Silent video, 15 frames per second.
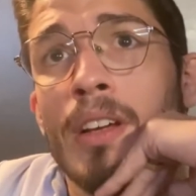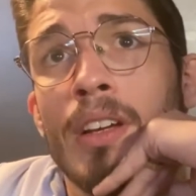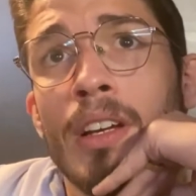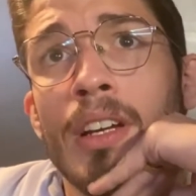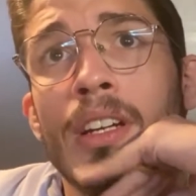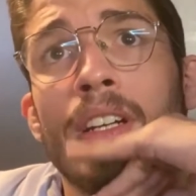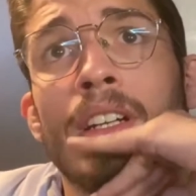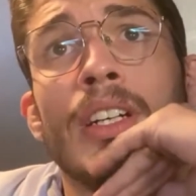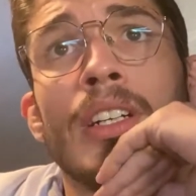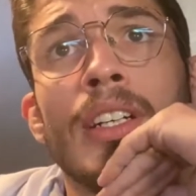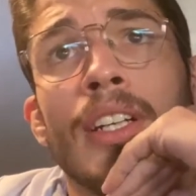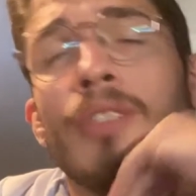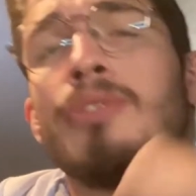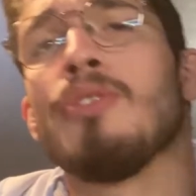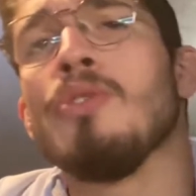
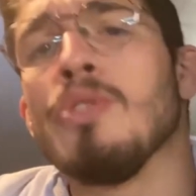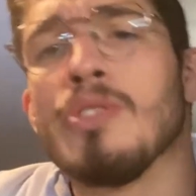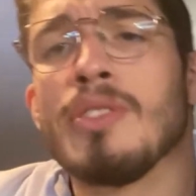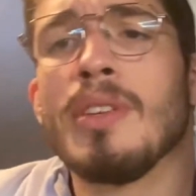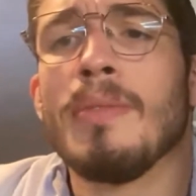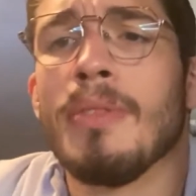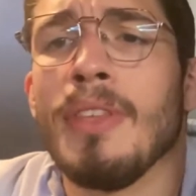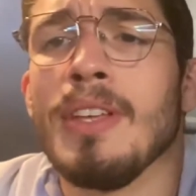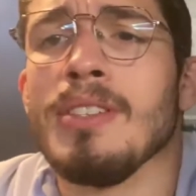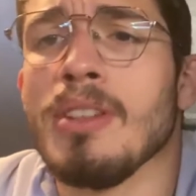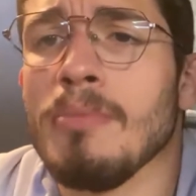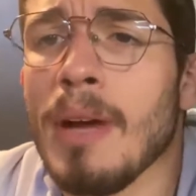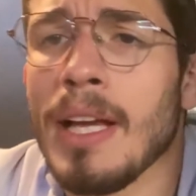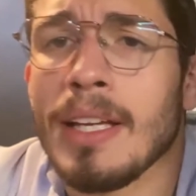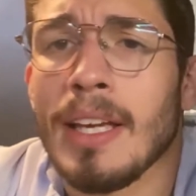And of course, some things
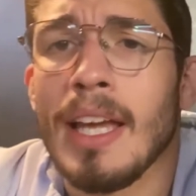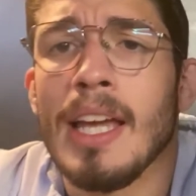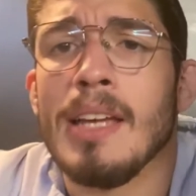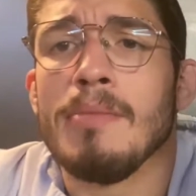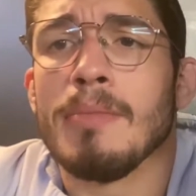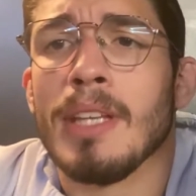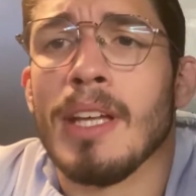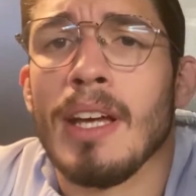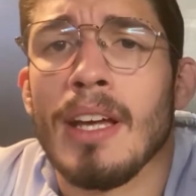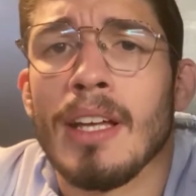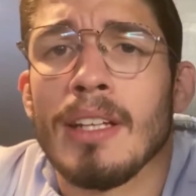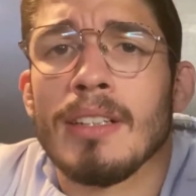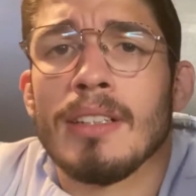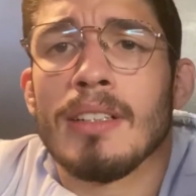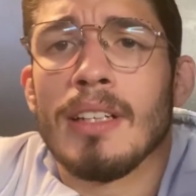on my game
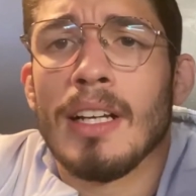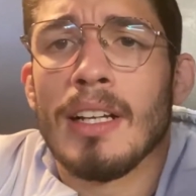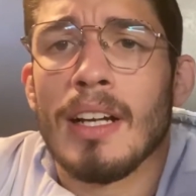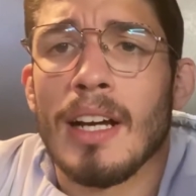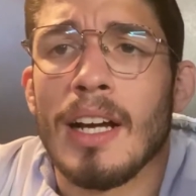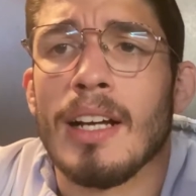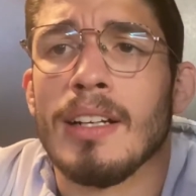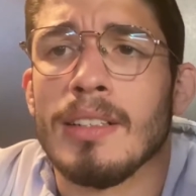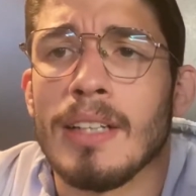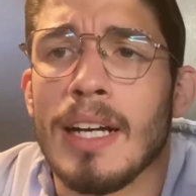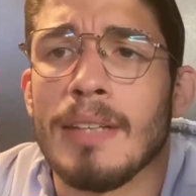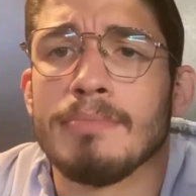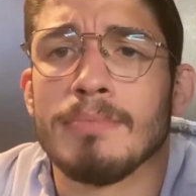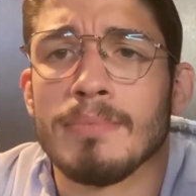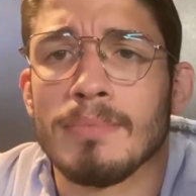that
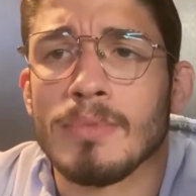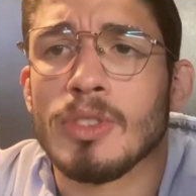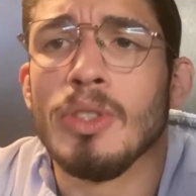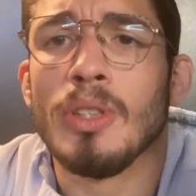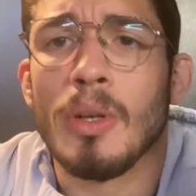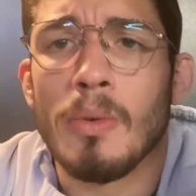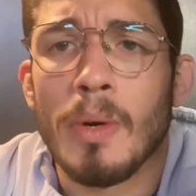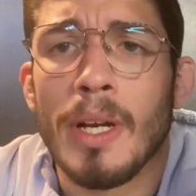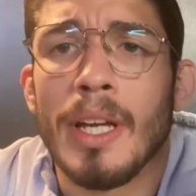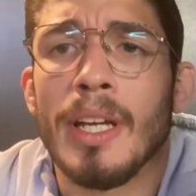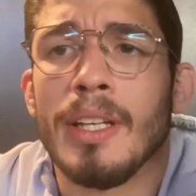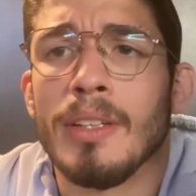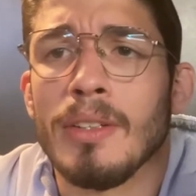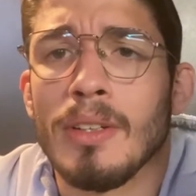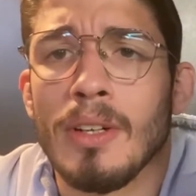I took away,
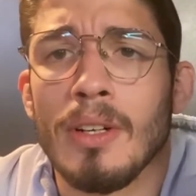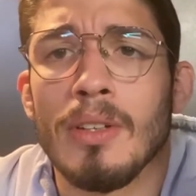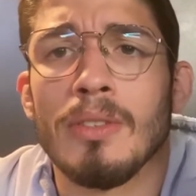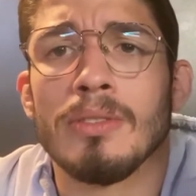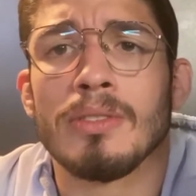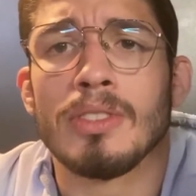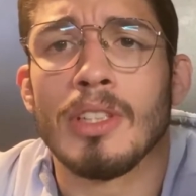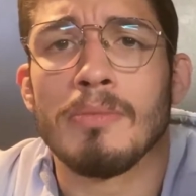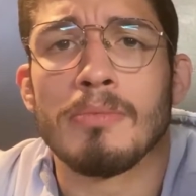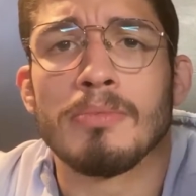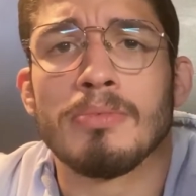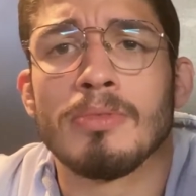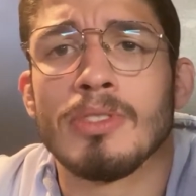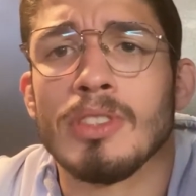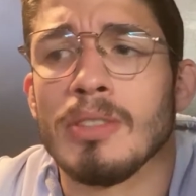you know,
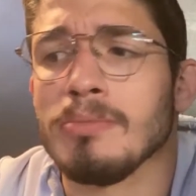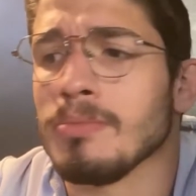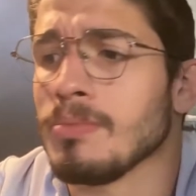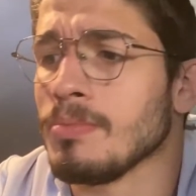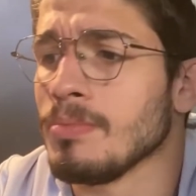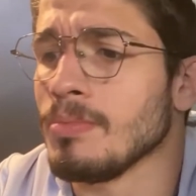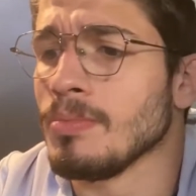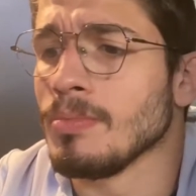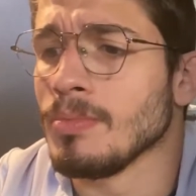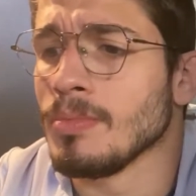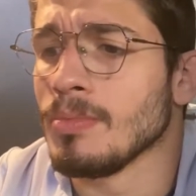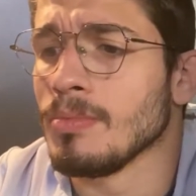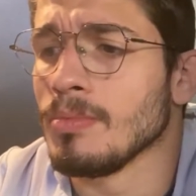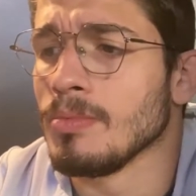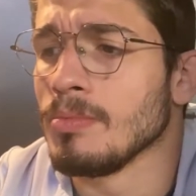some
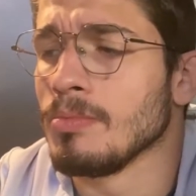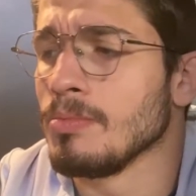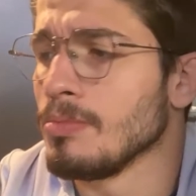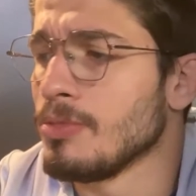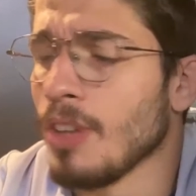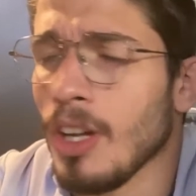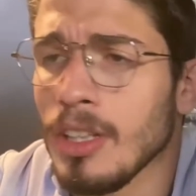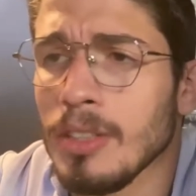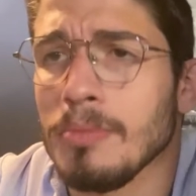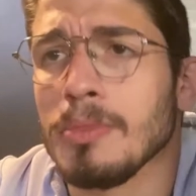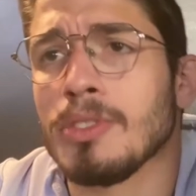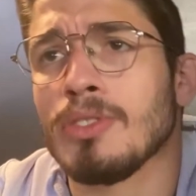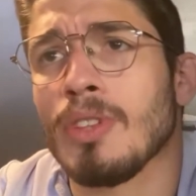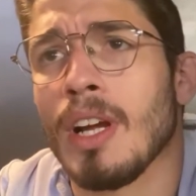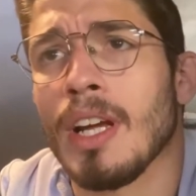volume
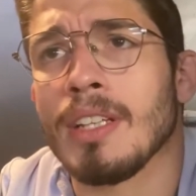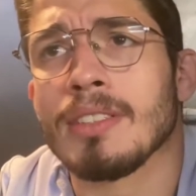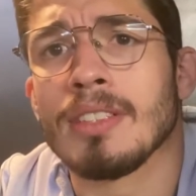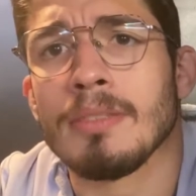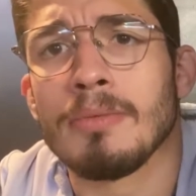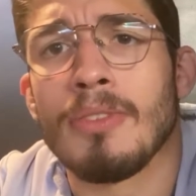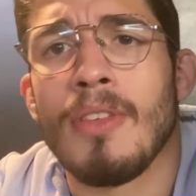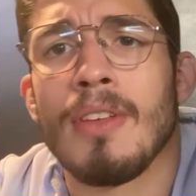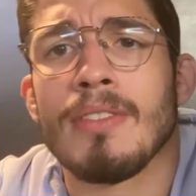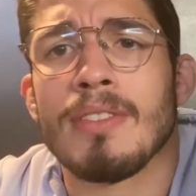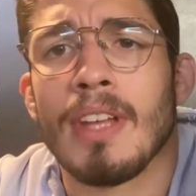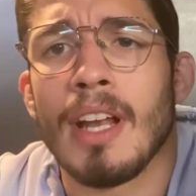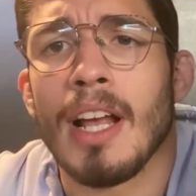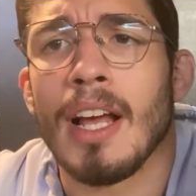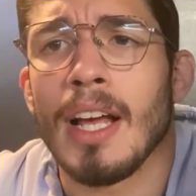strikes, some things
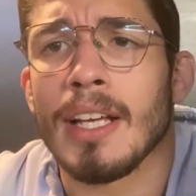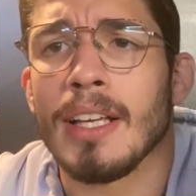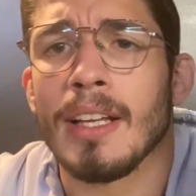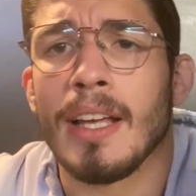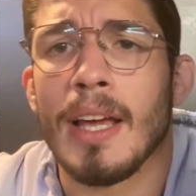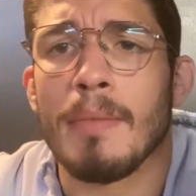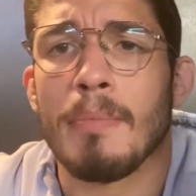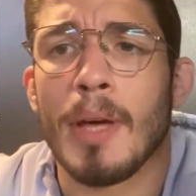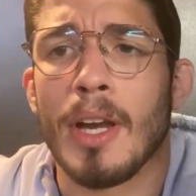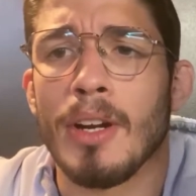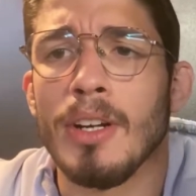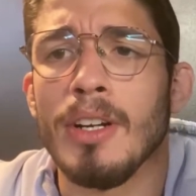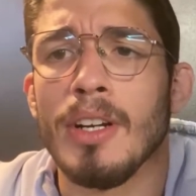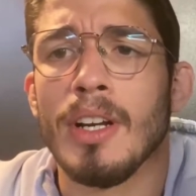that I can get better.